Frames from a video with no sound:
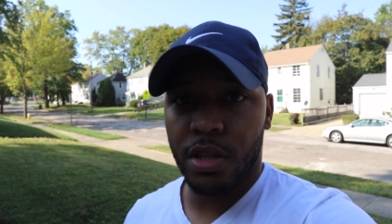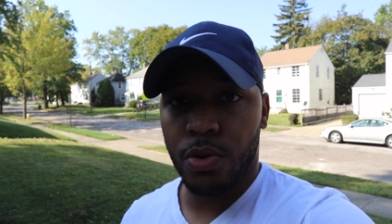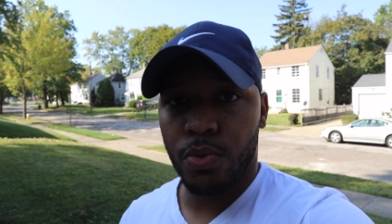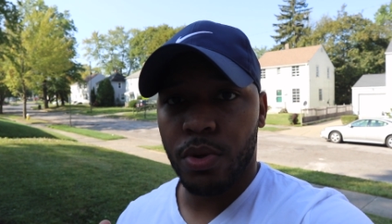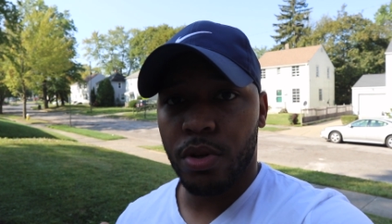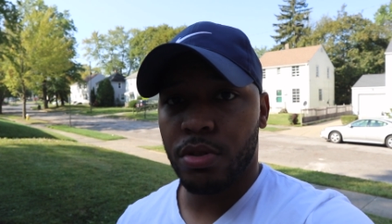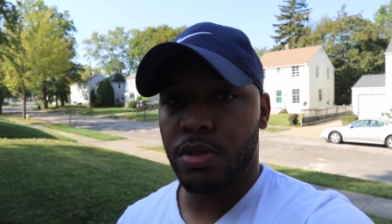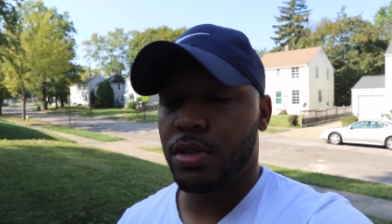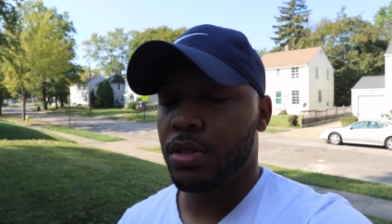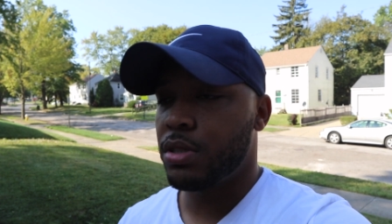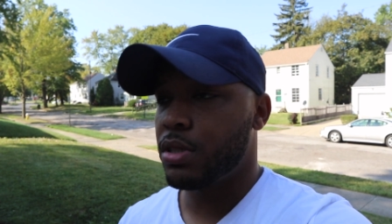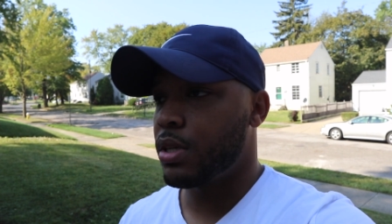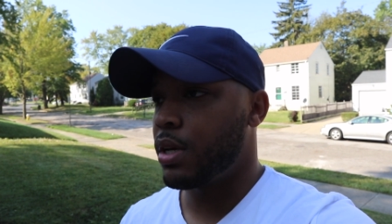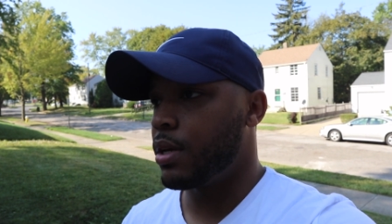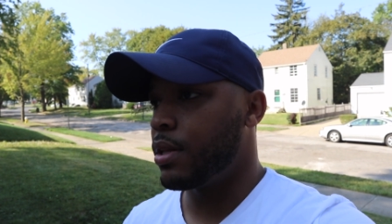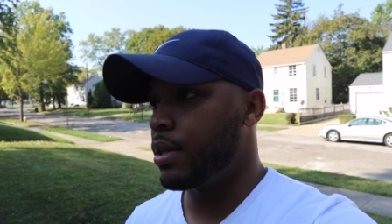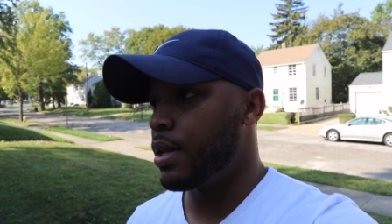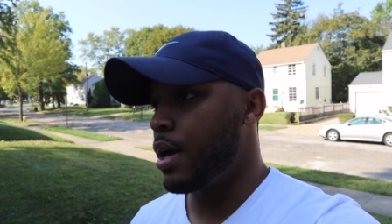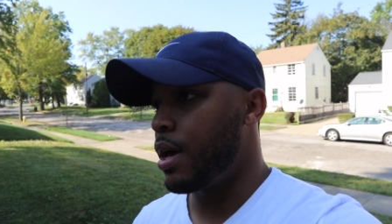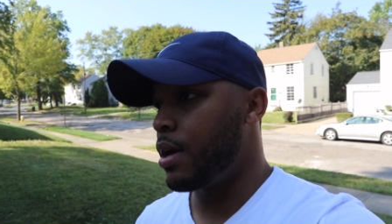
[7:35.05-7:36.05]
The realtor
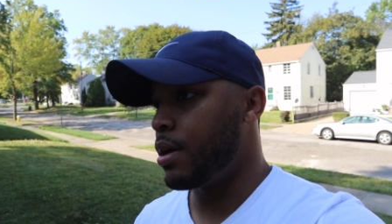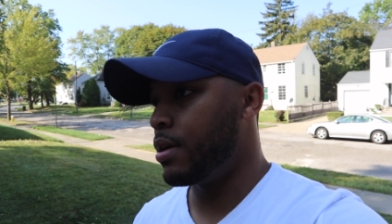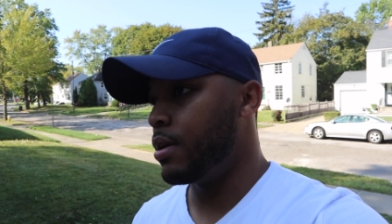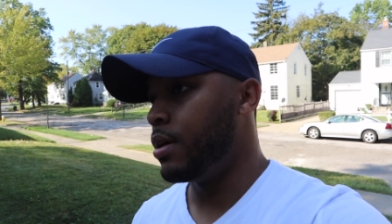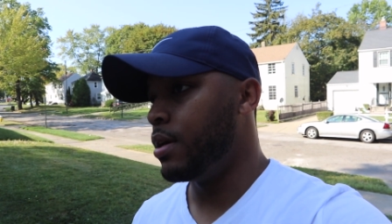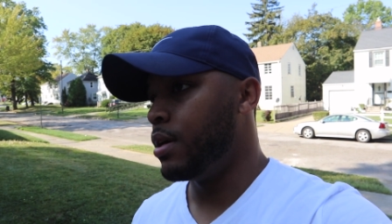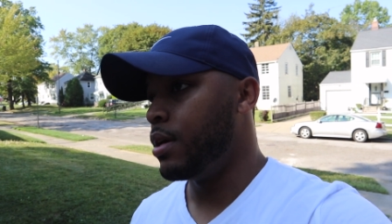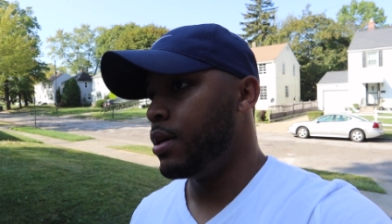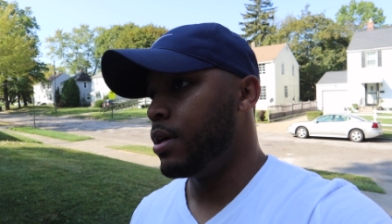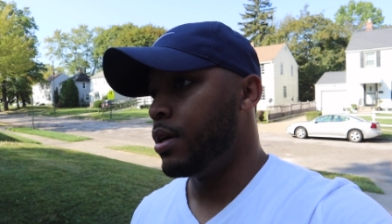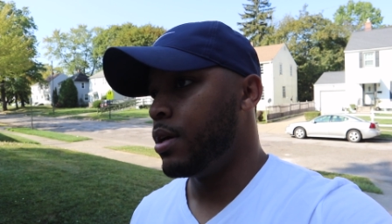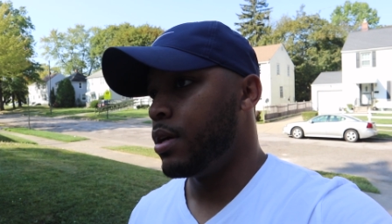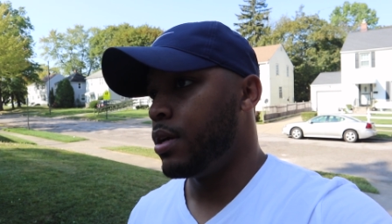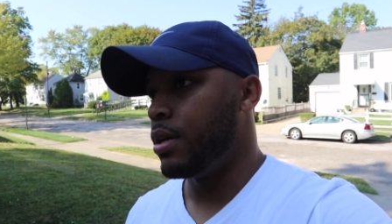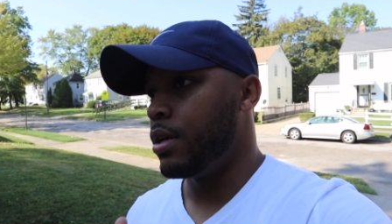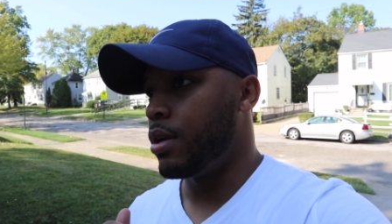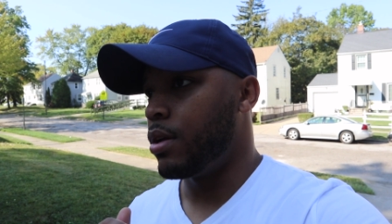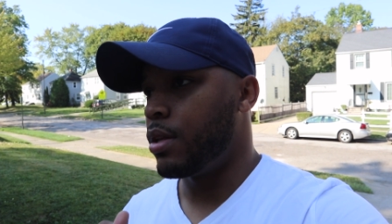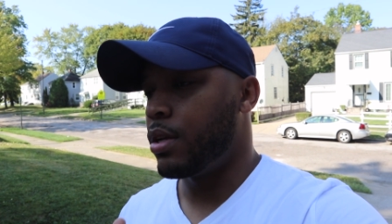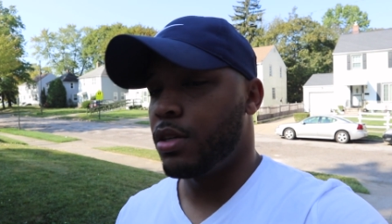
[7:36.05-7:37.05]
said that,
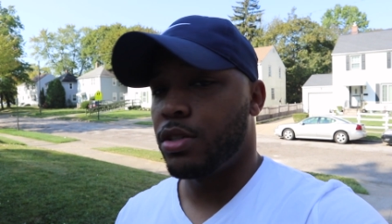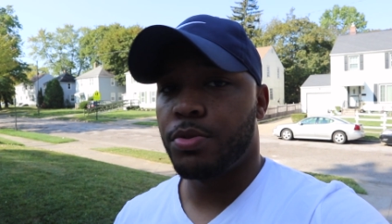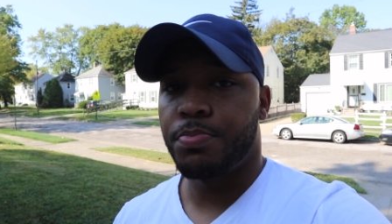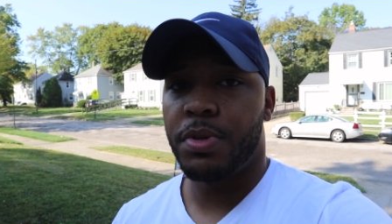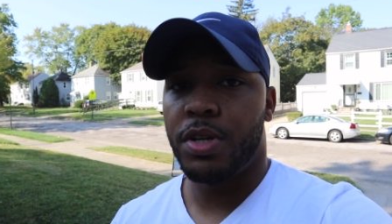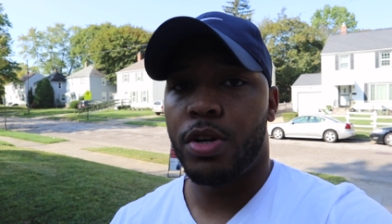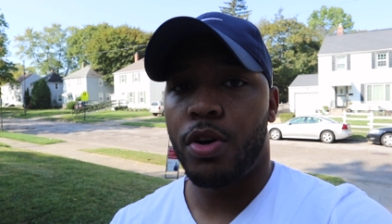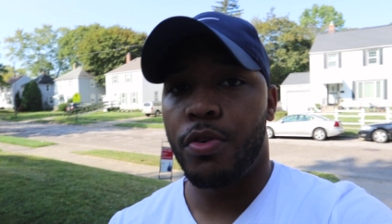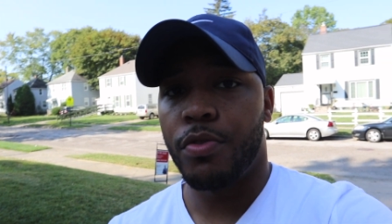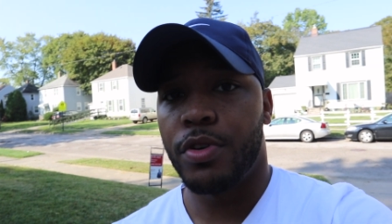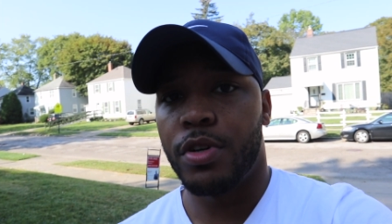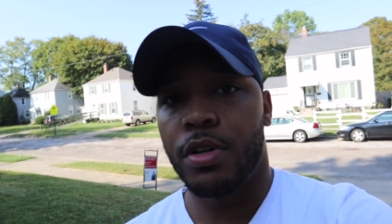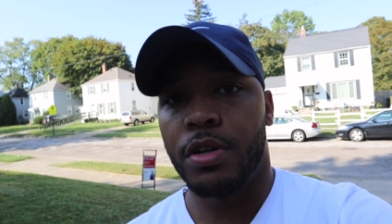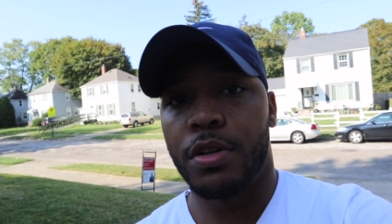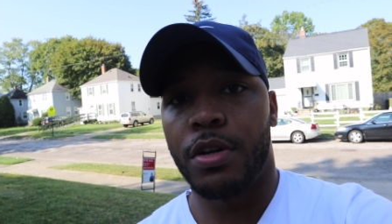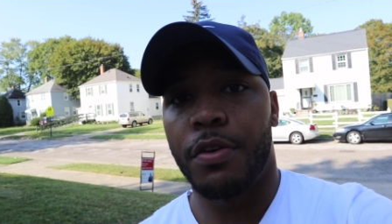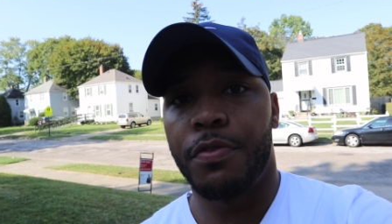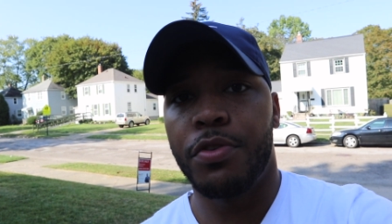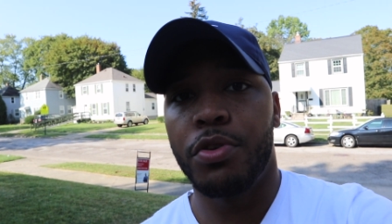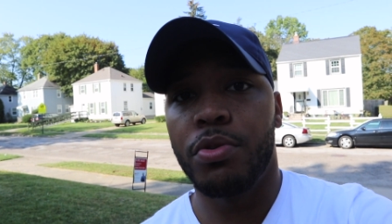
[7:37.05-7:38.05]
you know, there's been
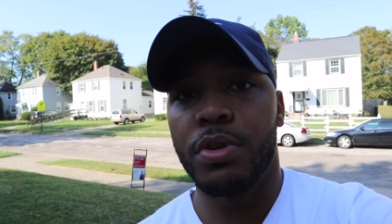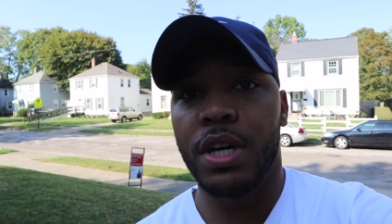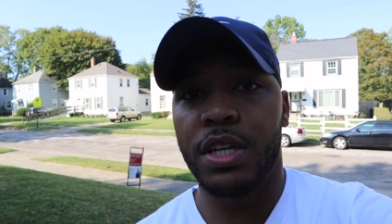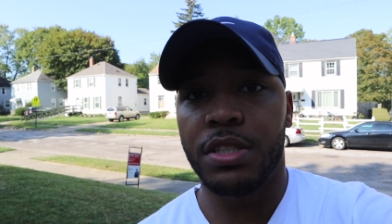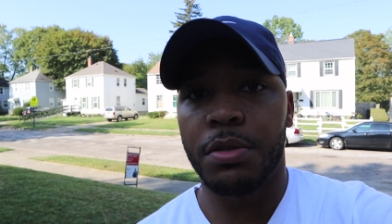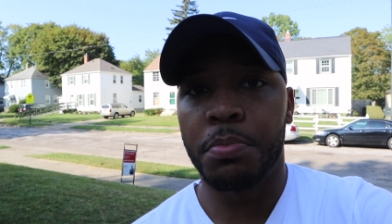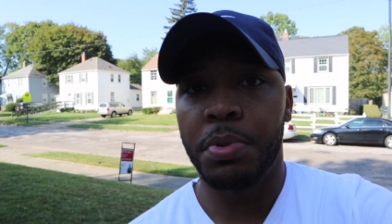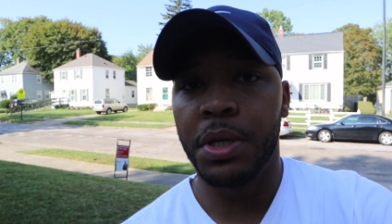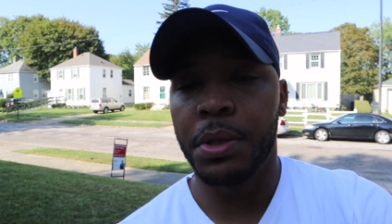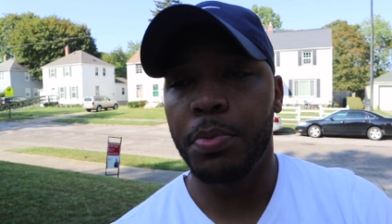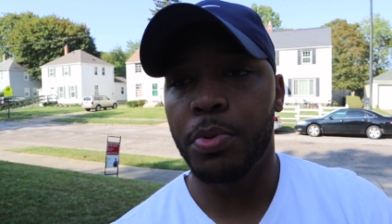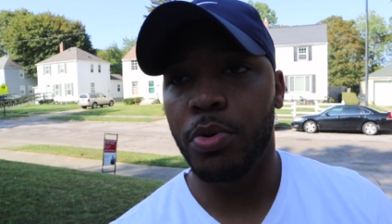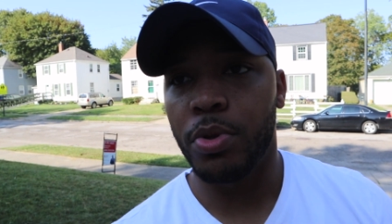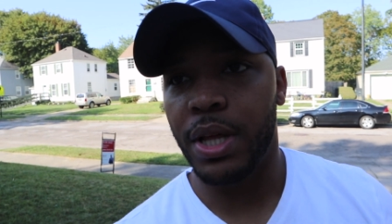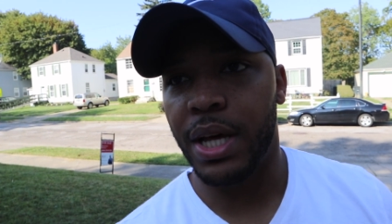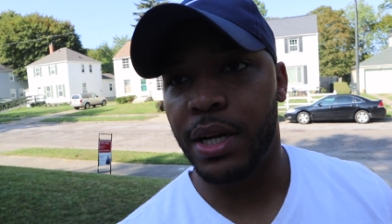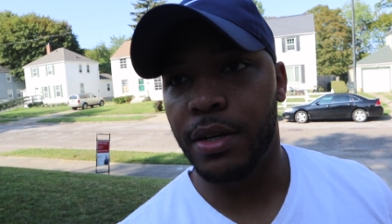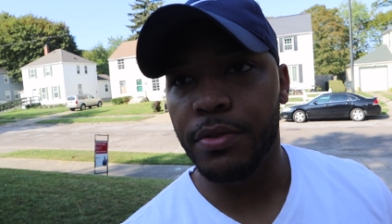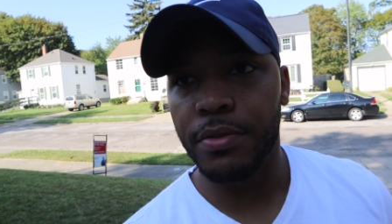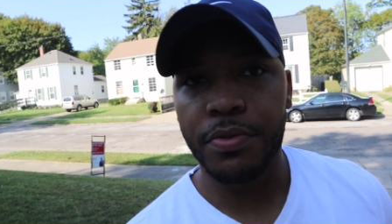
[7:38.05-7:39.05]
over a few dozen people
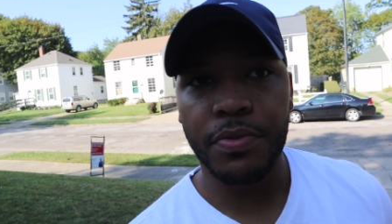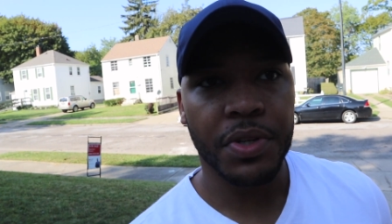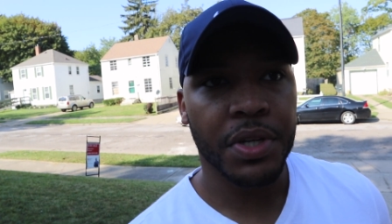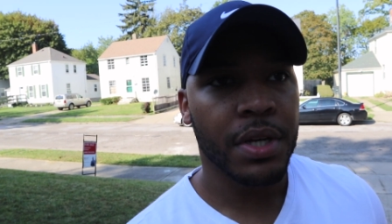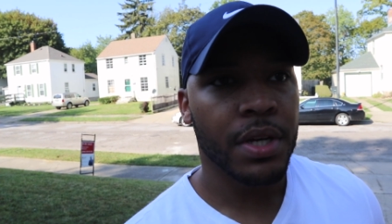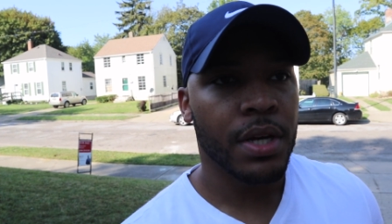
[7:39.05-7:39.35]
that have